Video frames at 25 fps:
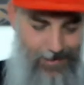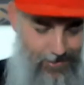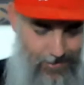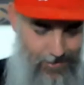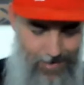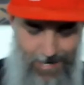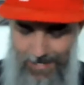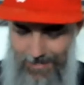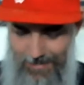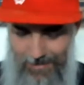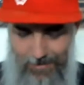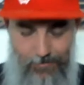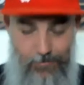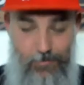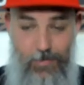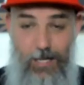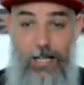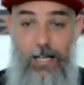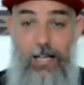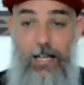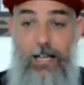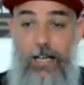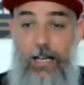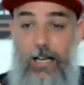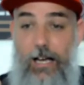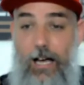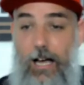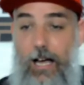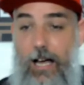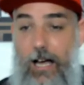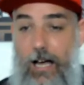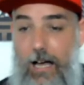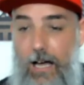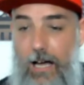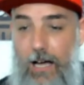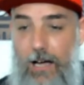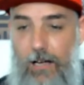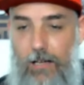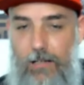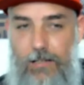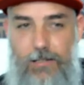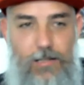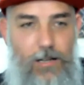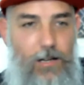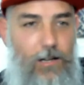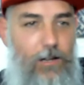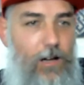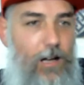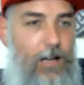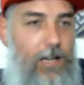Wait,
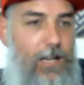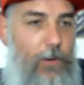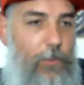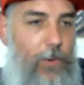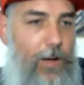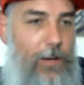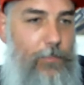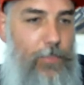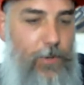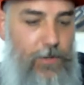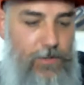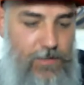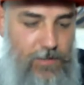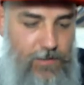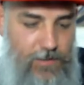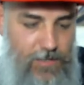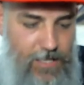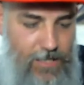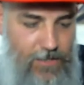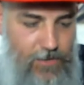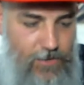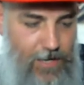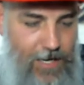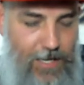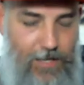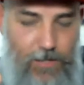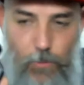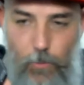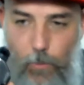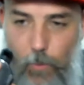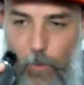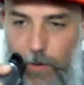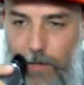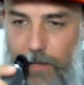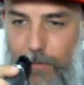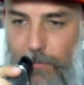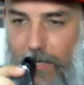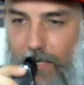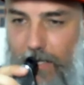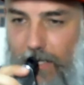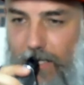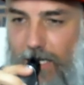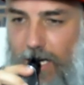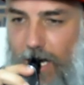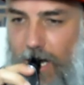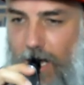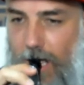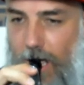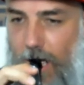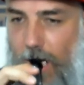so only one person said try the watermelon.